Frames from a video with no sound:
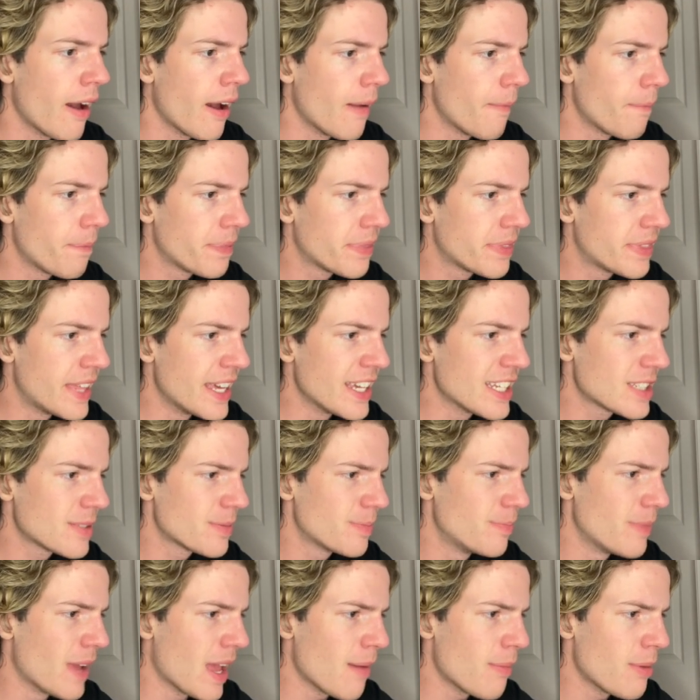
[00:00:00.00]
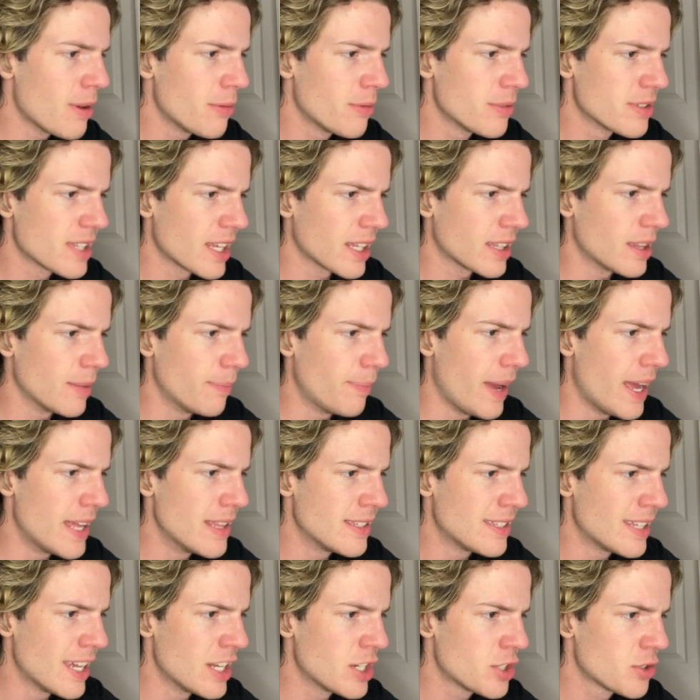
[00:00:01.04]
This maybe was like the Penn
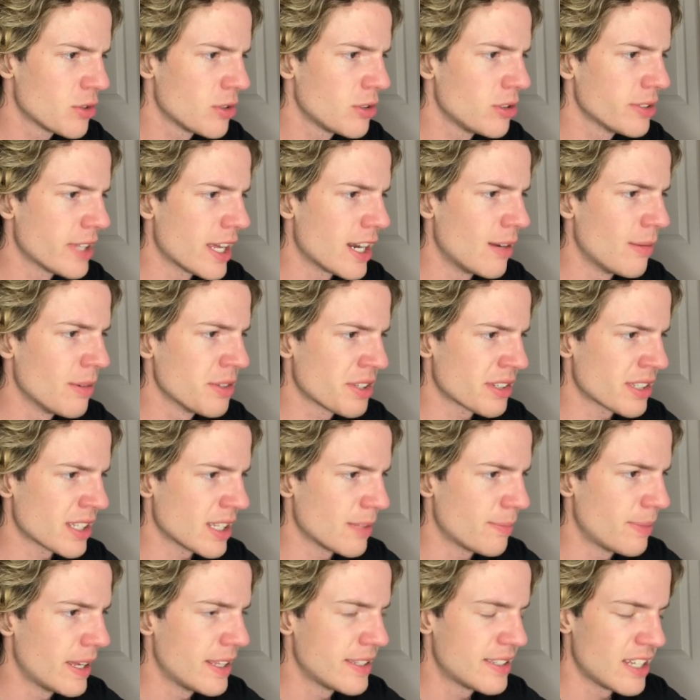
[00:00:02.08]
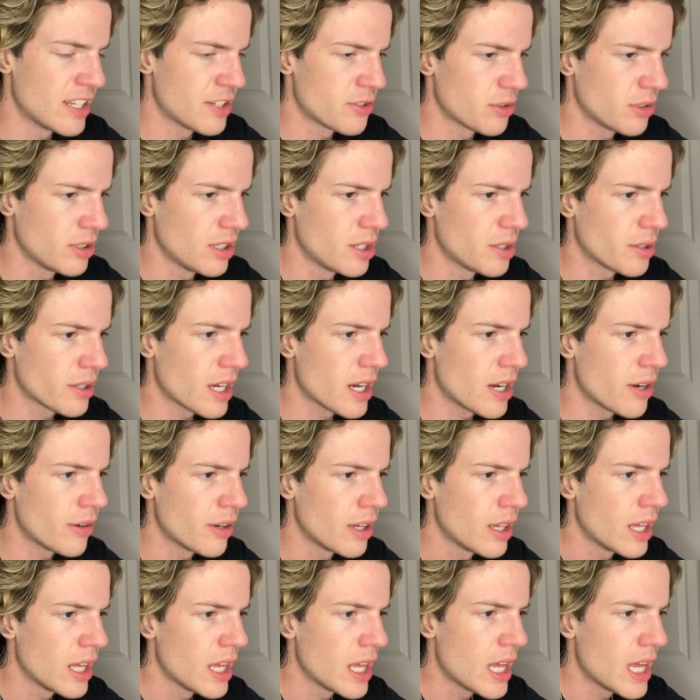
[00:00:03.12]
Central. That almost looks like the Penn Central logo.
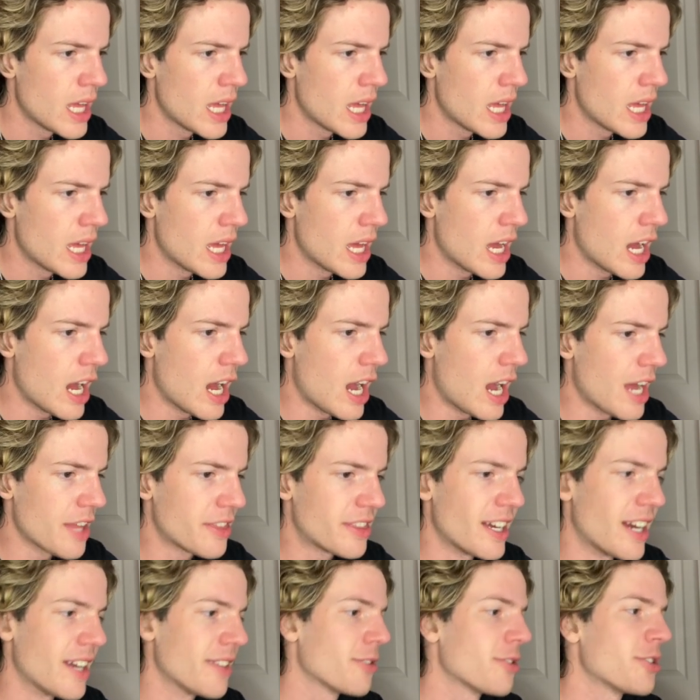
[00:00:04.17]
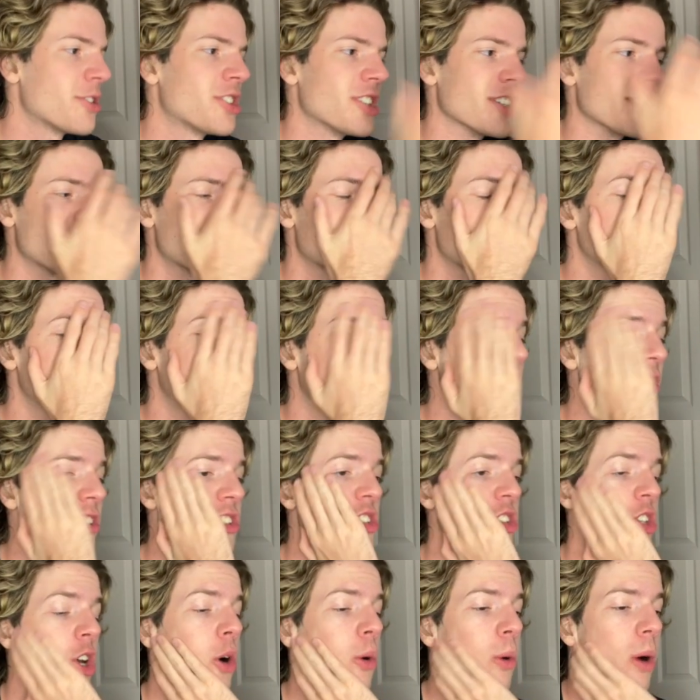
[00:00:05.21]
There's just something
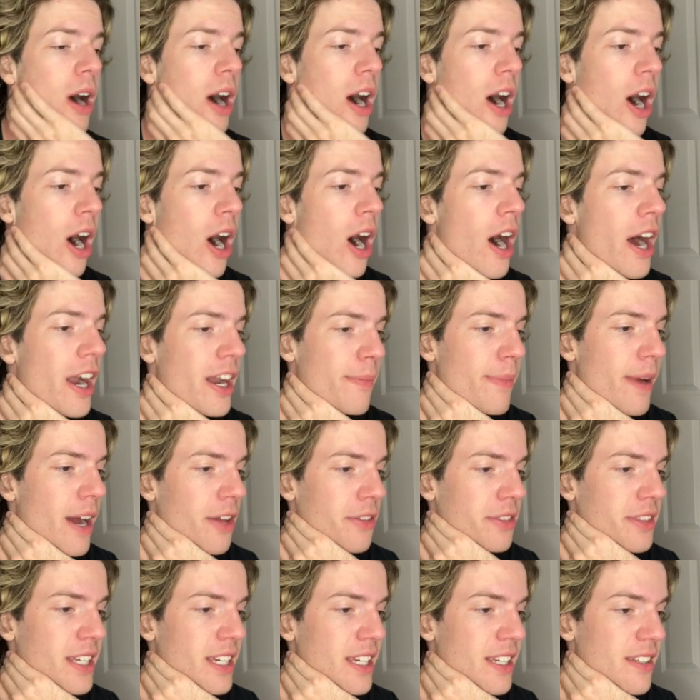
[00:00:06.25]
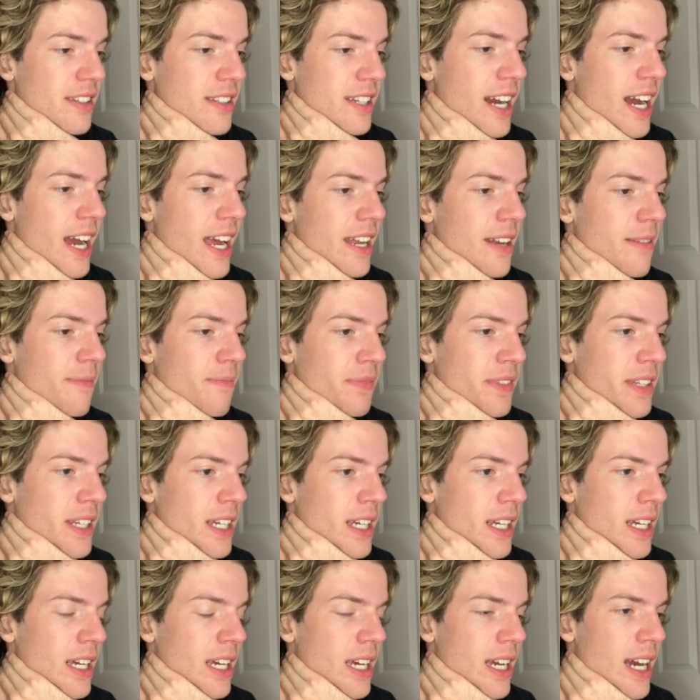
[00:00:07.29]
so odd about these. I
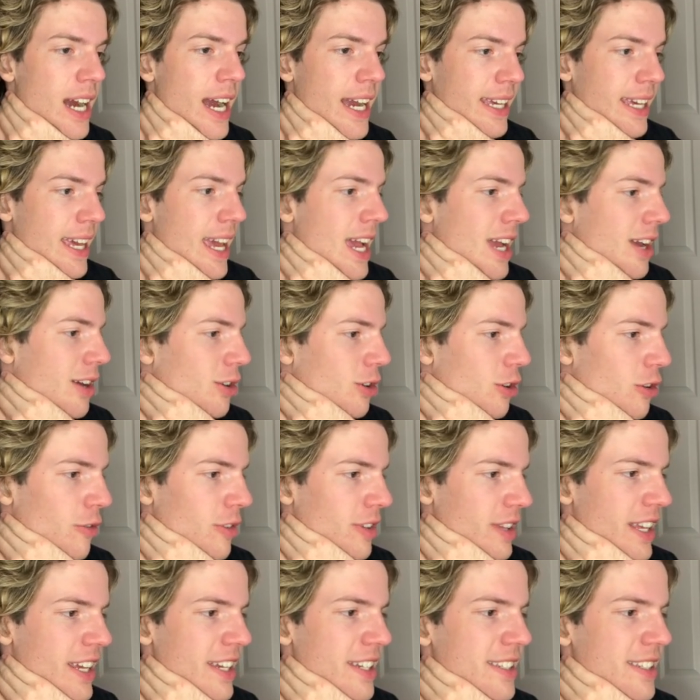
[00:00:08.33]
can't get over this.